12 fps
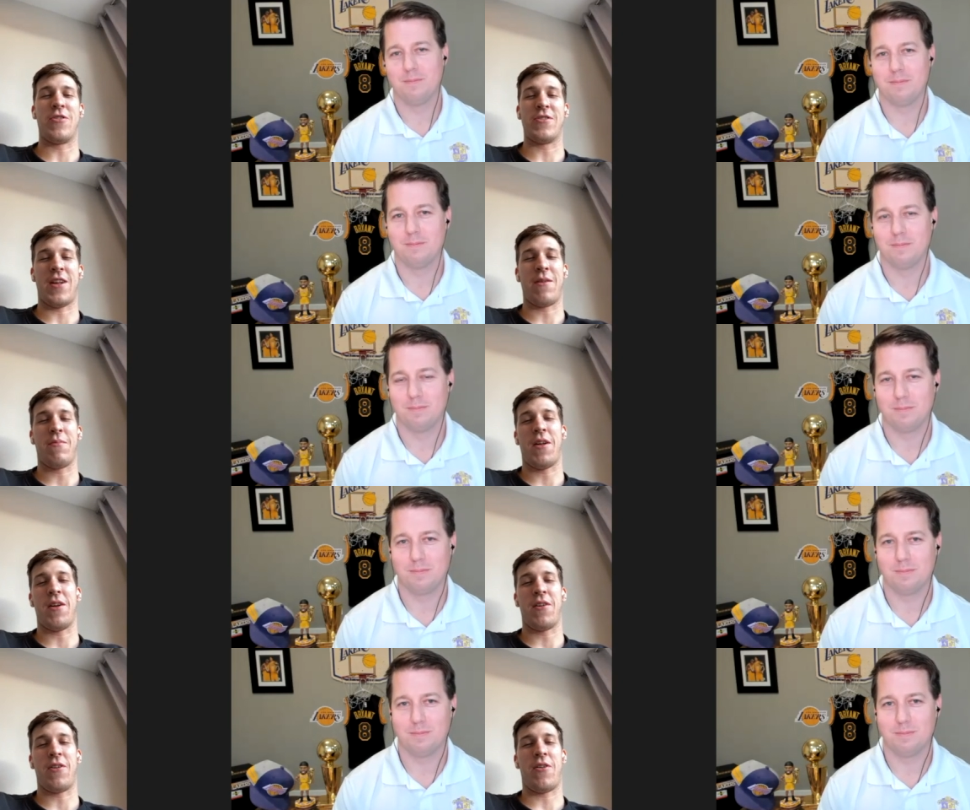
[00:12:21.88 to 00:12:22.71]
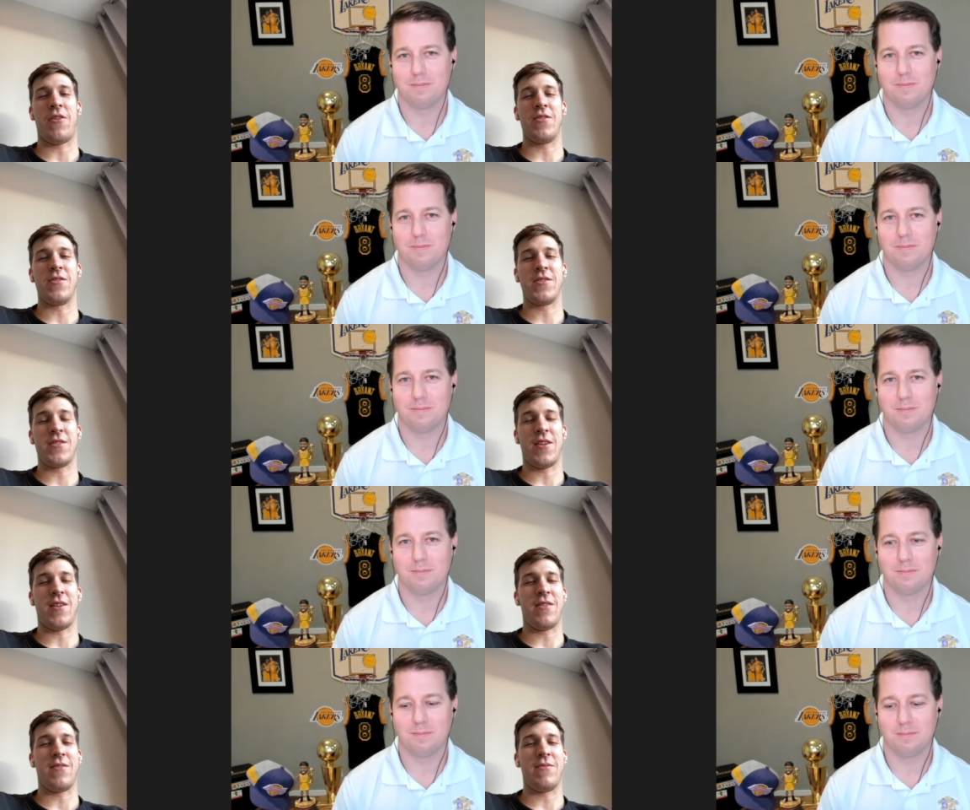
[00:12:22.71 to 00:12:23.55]
Speaker 1: cards, like playing
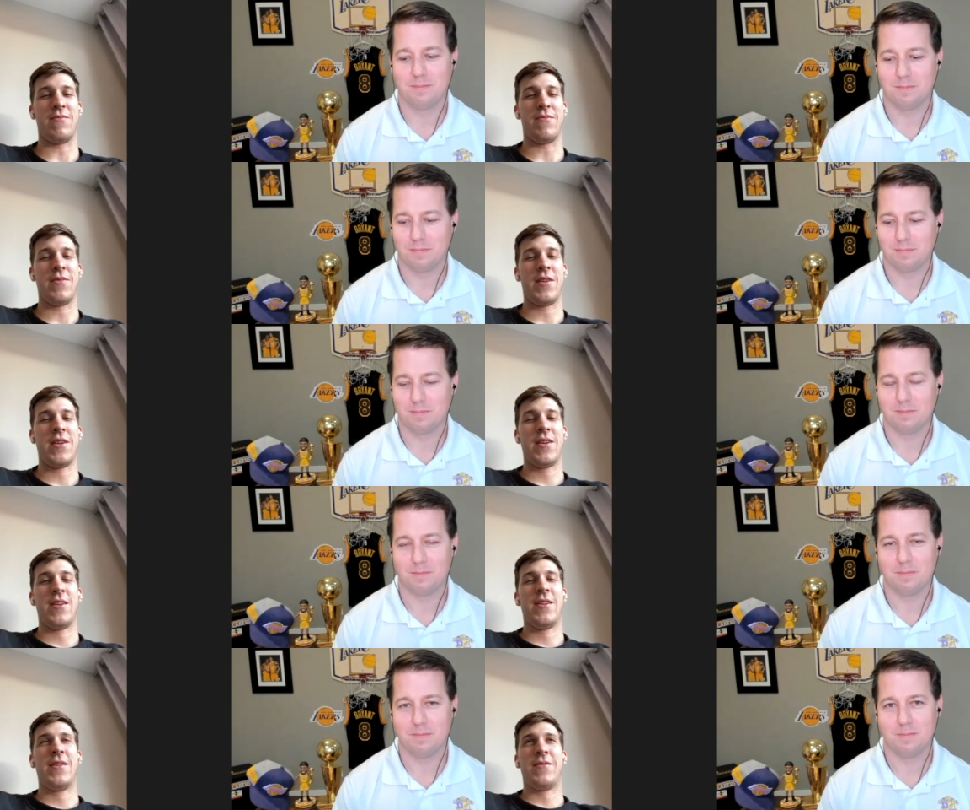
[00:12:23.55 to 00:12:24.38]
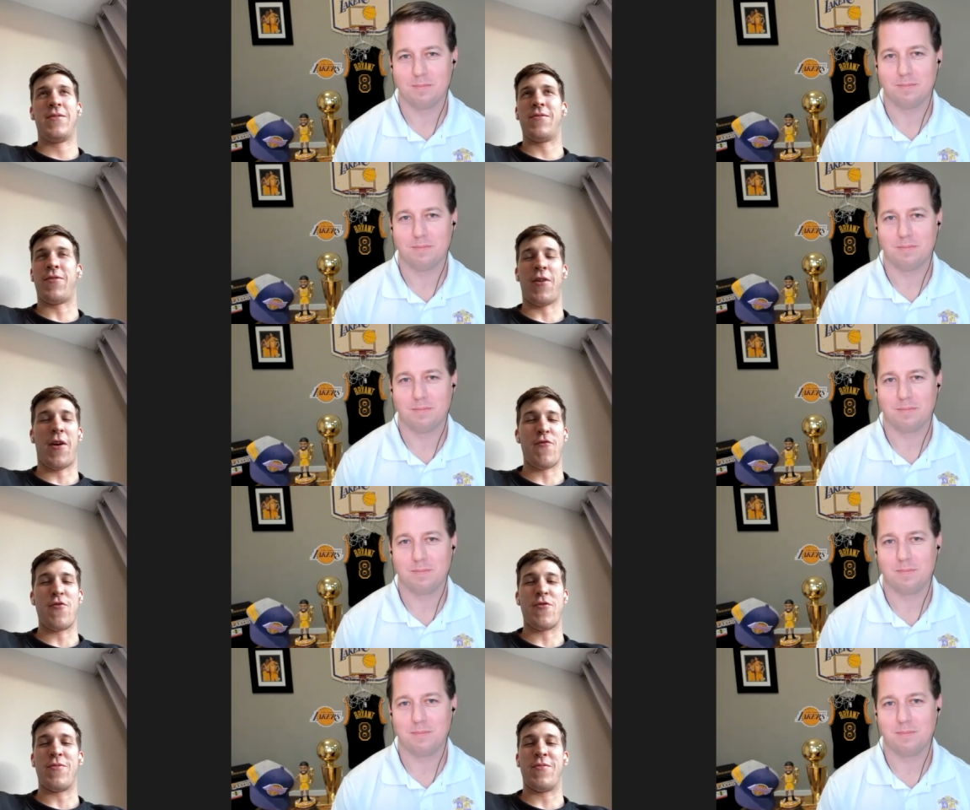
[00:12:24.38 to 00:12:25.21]
cards, um,
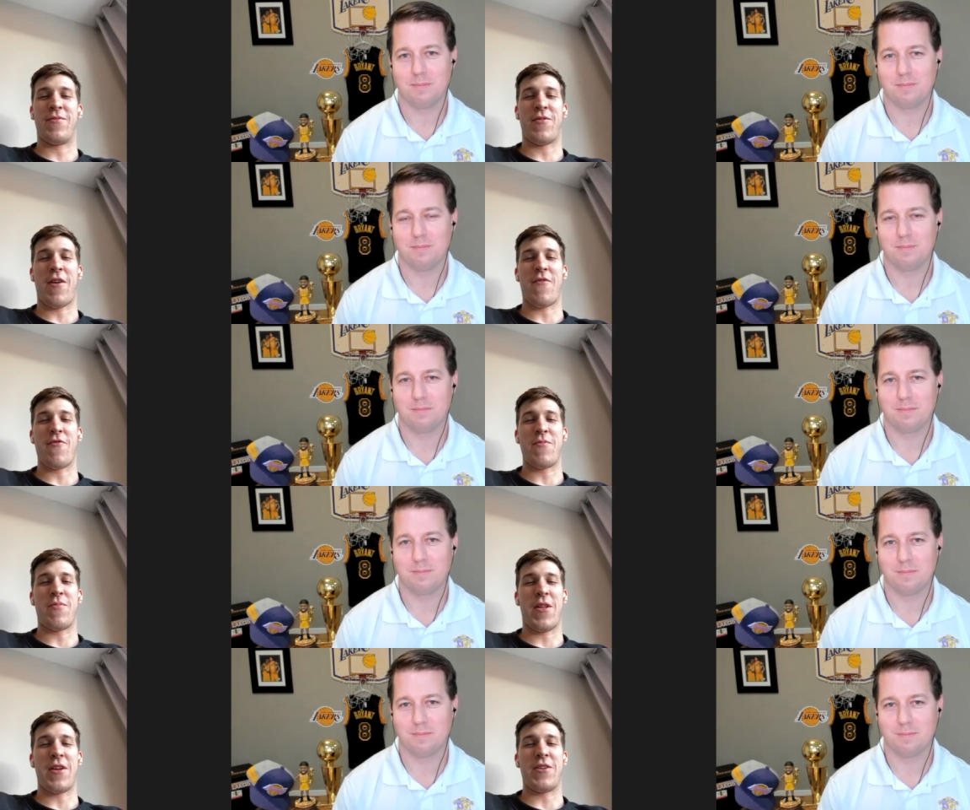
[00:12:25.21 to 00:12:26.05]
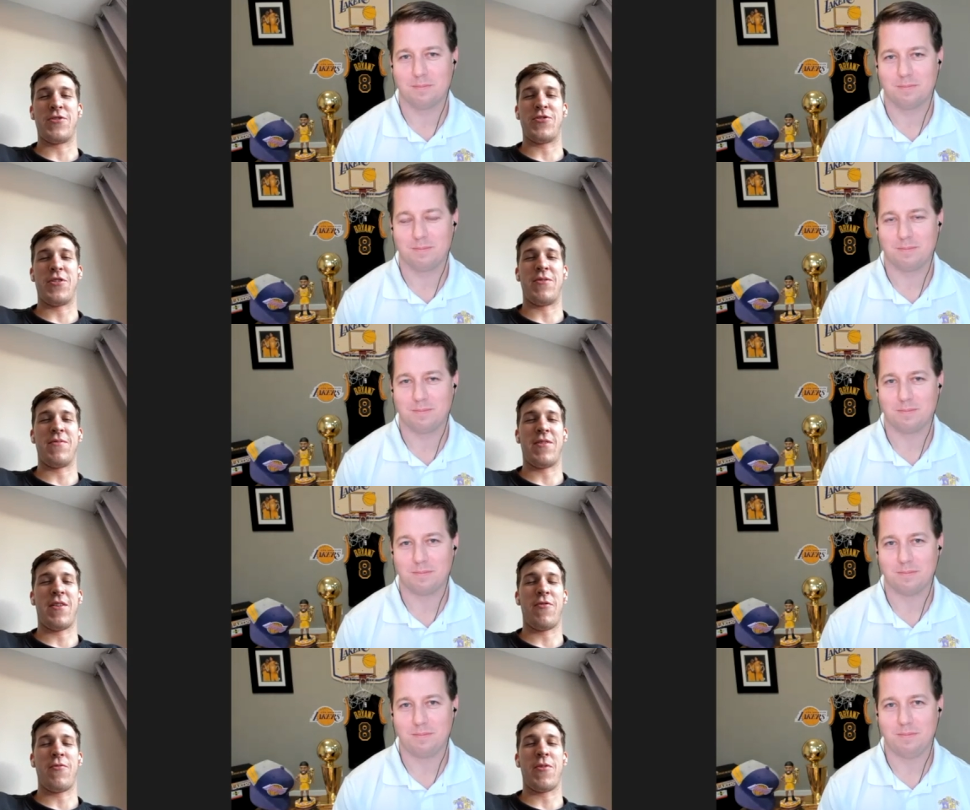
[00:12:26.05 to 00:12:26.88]
for every for every plane
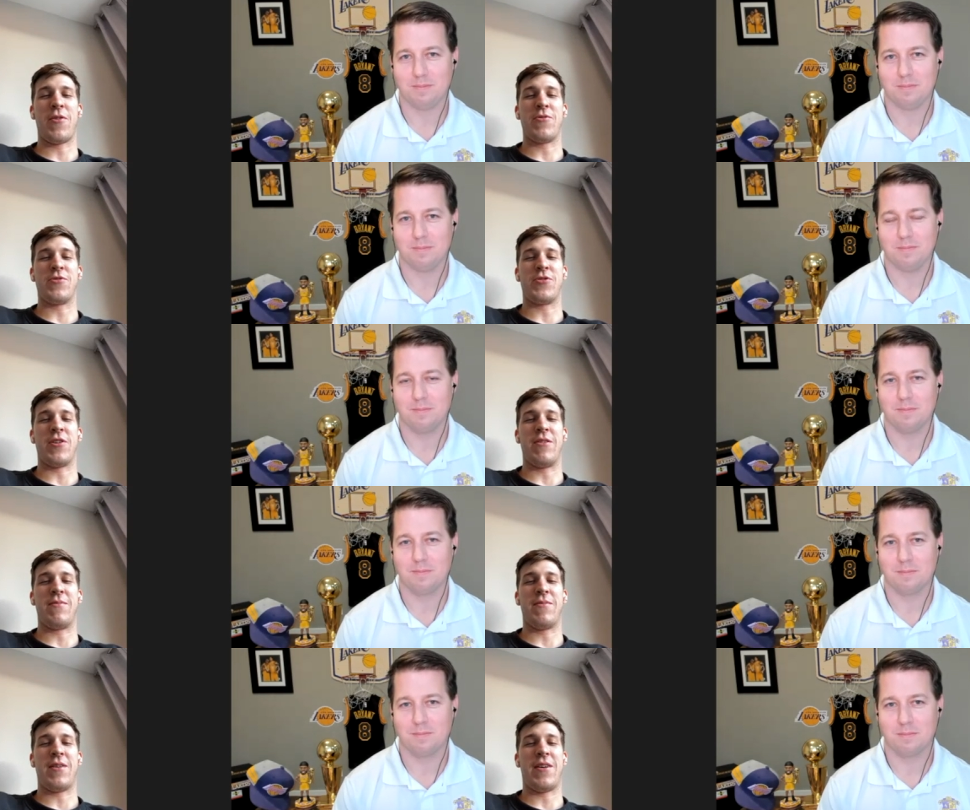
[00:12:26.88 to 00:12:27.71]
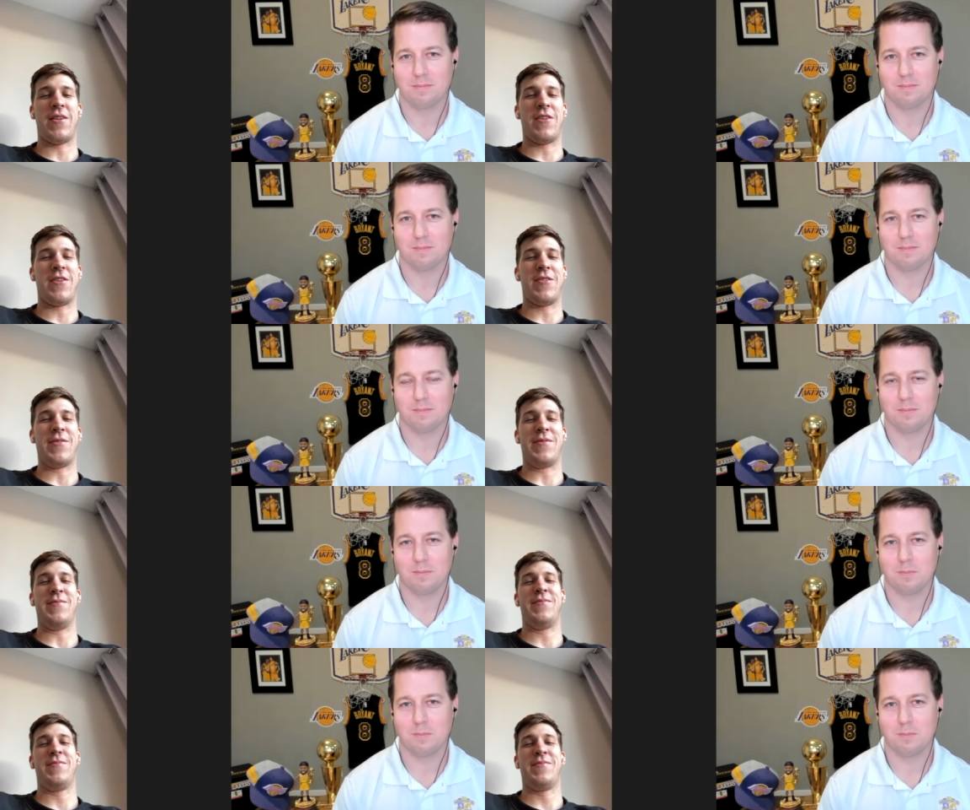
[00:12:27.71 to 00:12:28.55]
trip, every road trip.
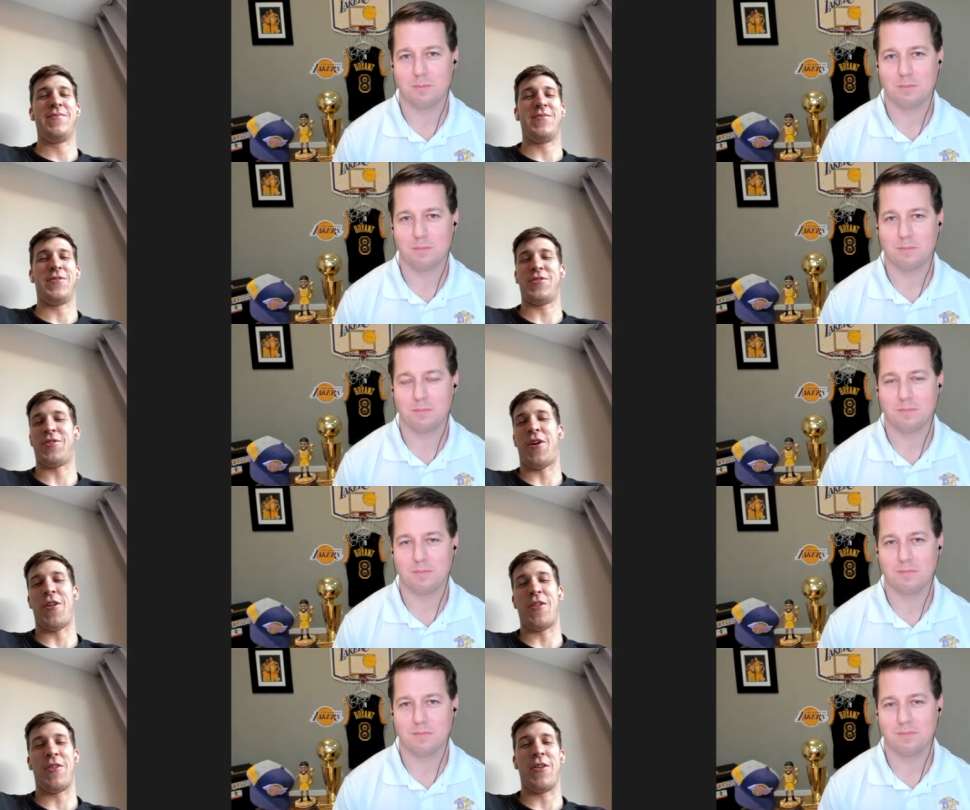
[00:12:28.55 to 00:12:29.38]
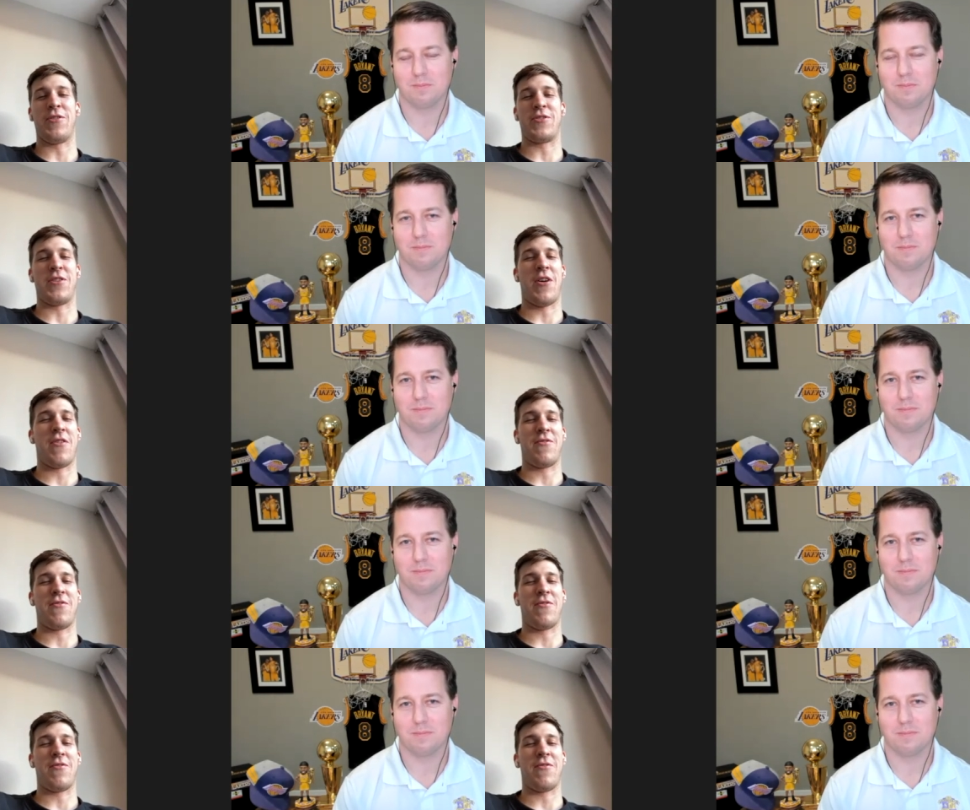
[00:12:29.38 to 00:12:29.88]
Um, just all the little